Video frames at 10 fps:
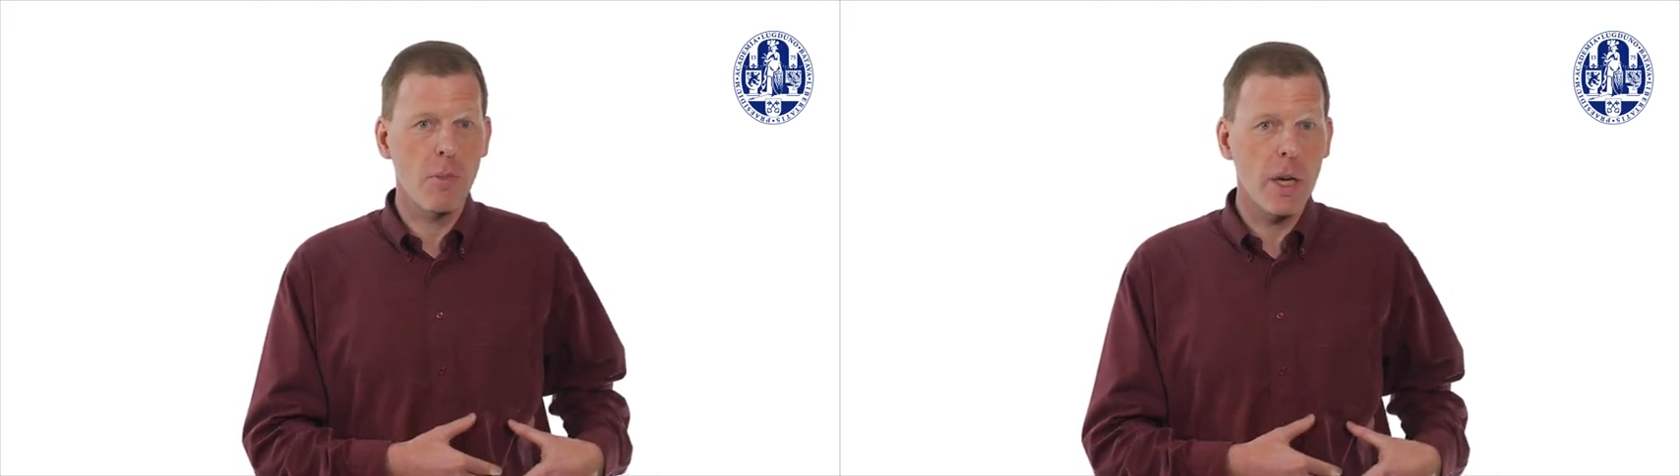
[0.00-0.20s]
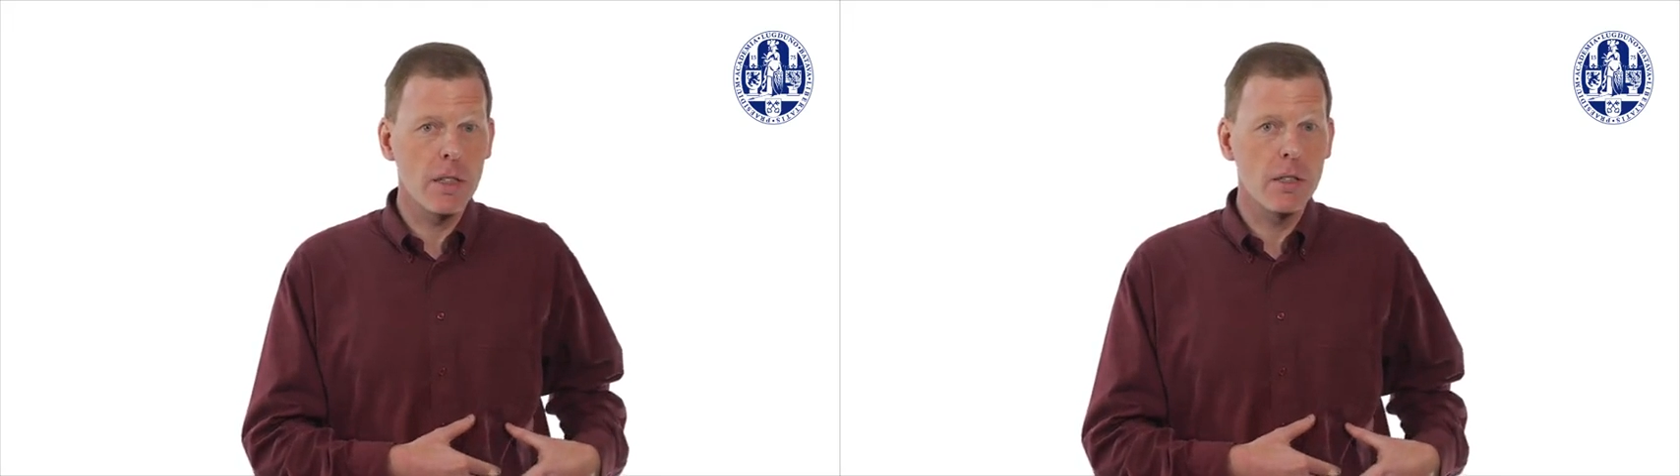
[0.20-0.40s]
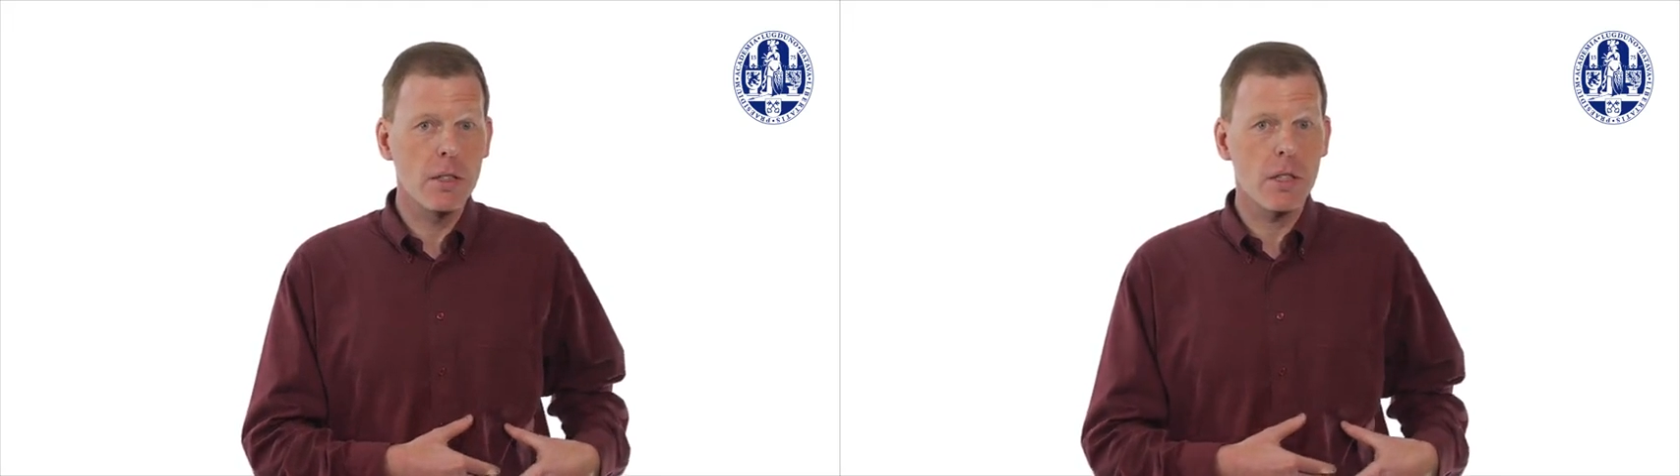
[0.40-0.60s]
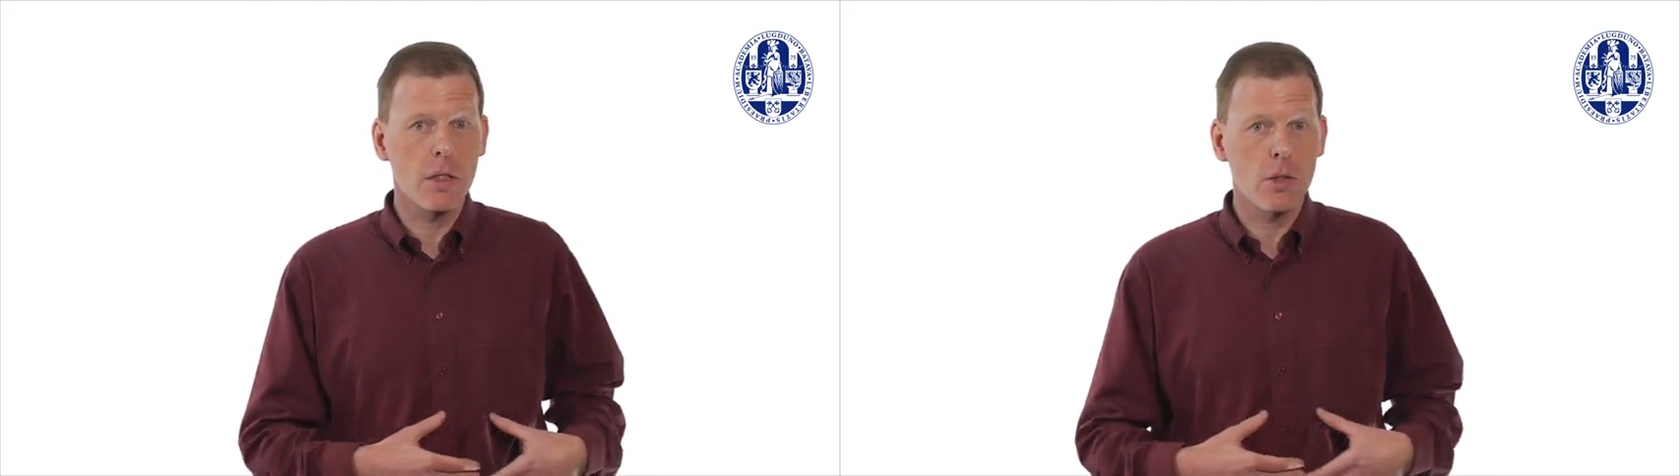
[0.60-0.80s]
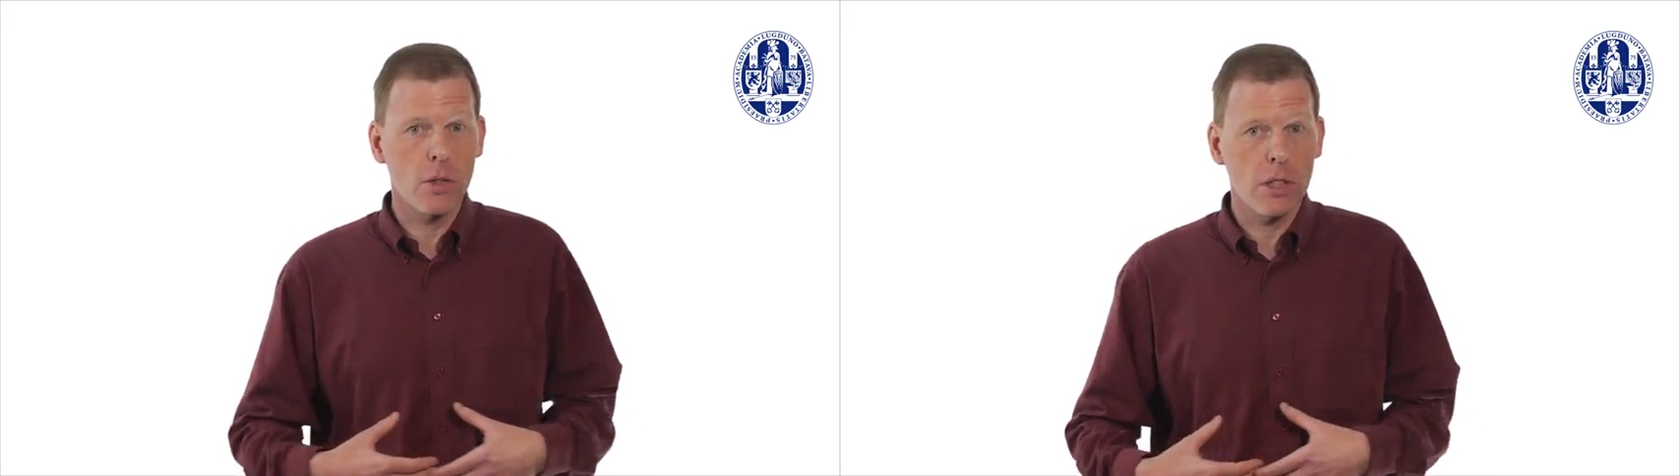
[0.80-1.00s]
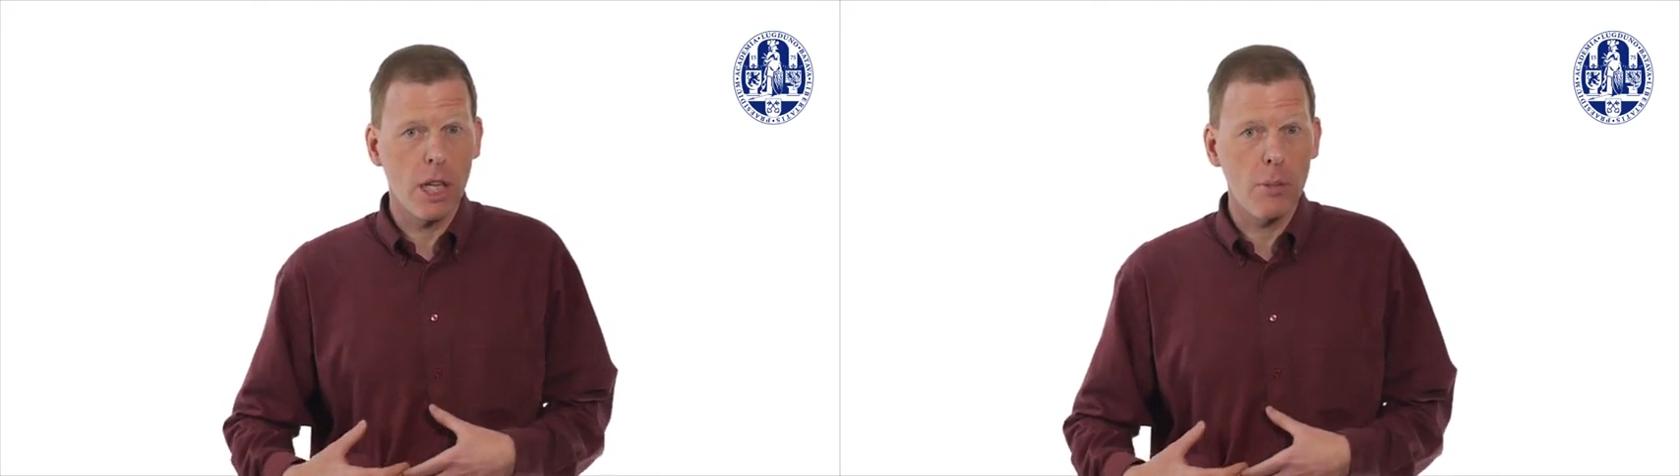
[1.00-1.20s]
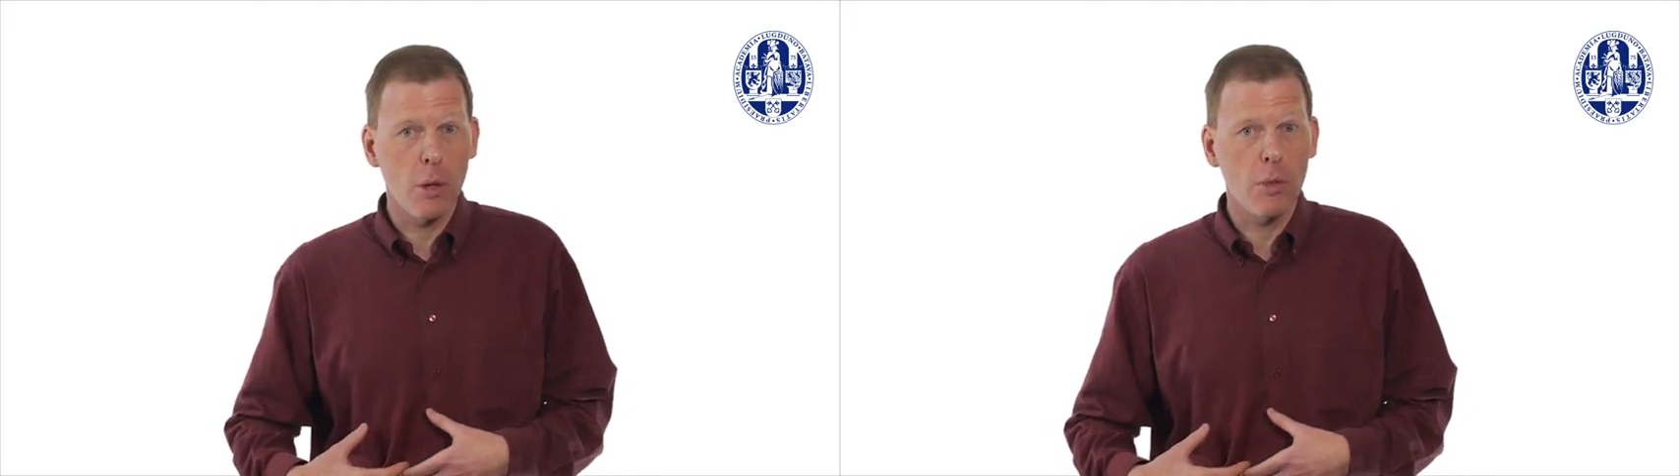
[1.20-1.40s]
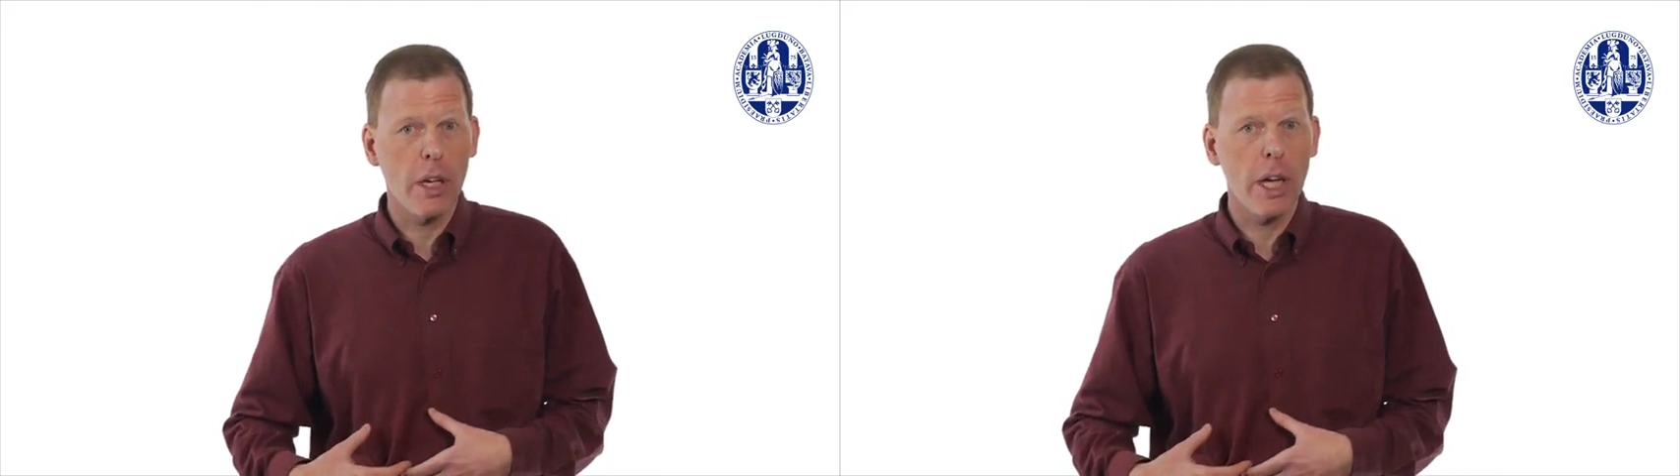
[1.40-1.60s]
pains in certain
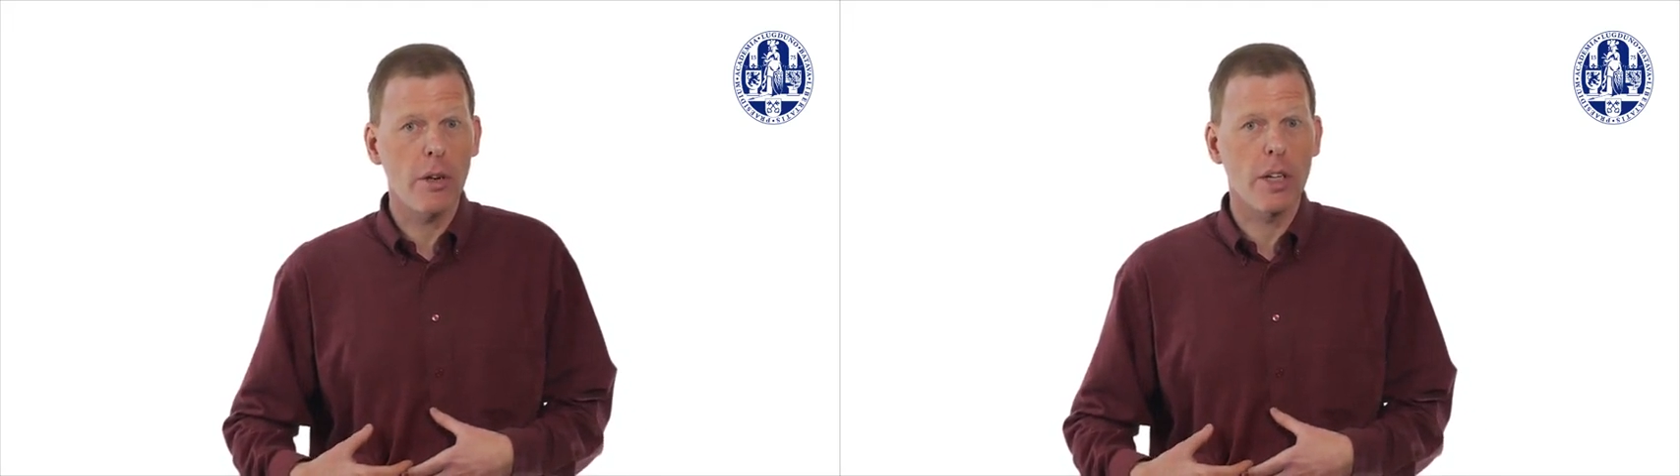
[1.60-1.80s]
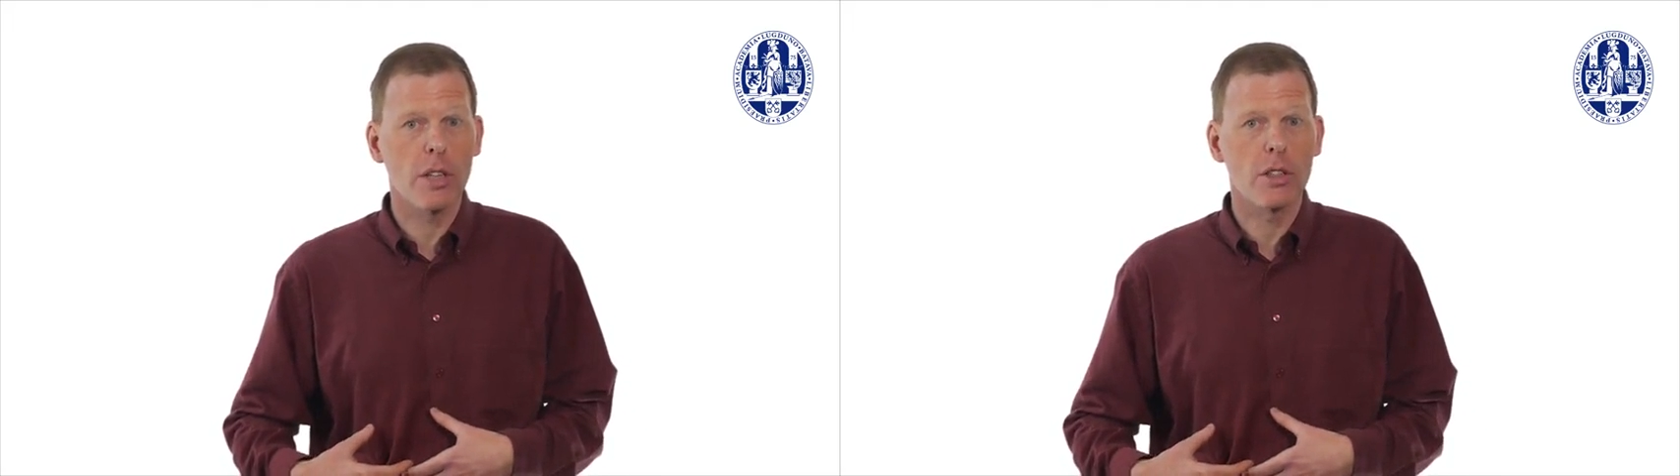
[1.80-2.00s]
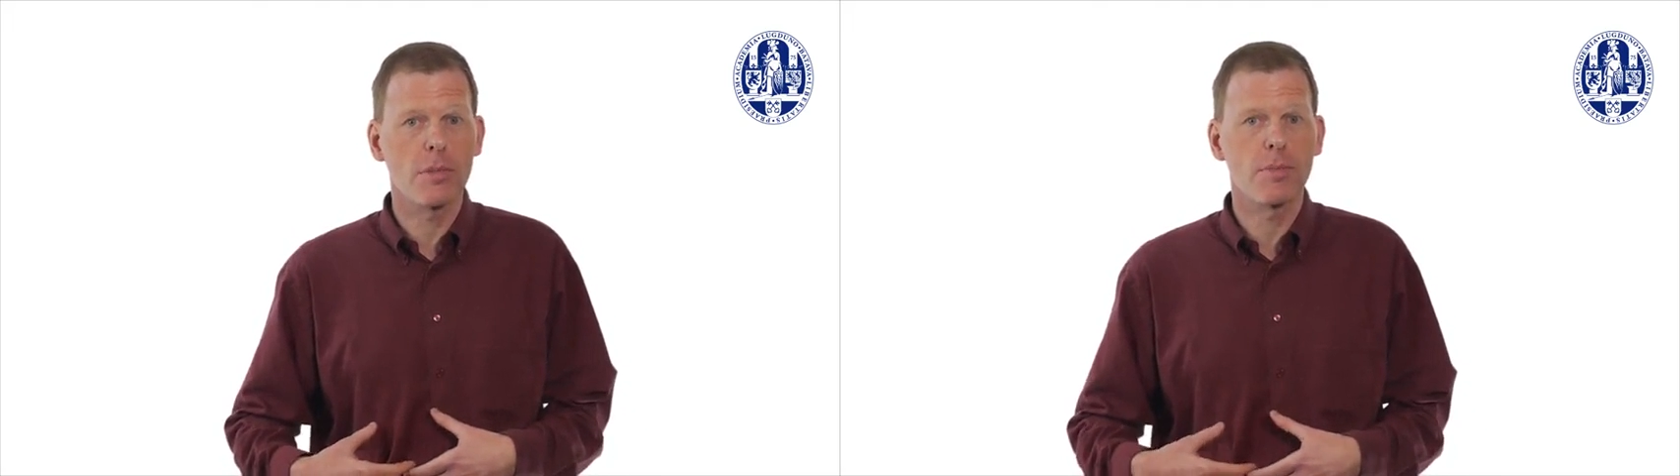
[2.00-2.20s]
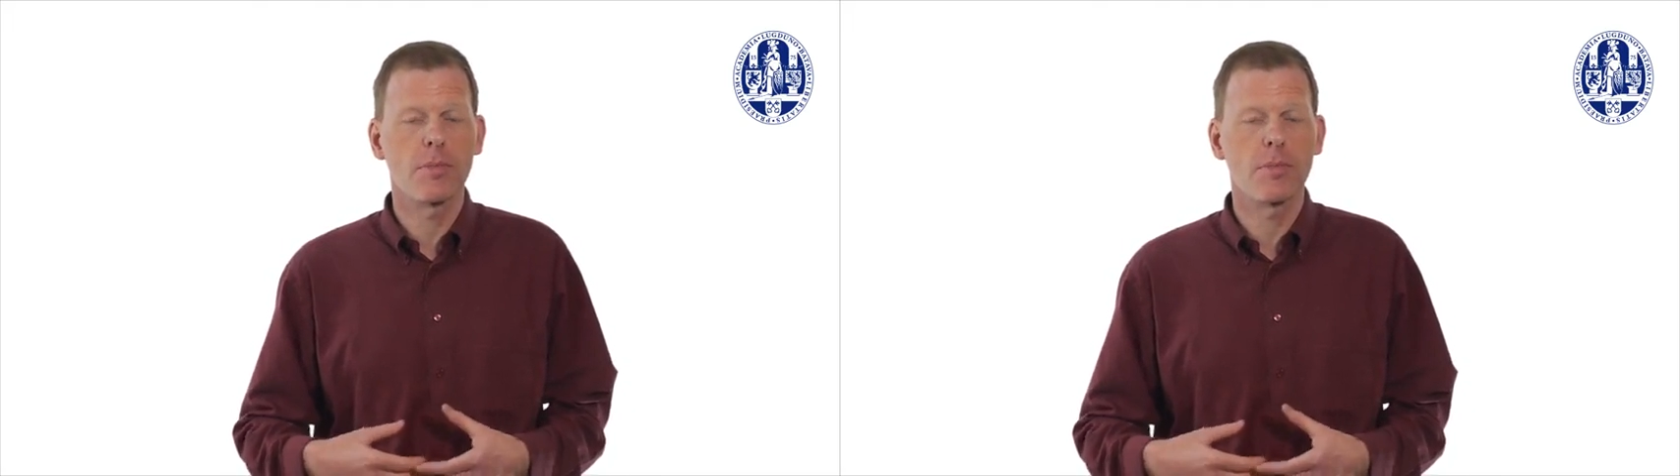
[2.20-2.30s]
abdominal areas.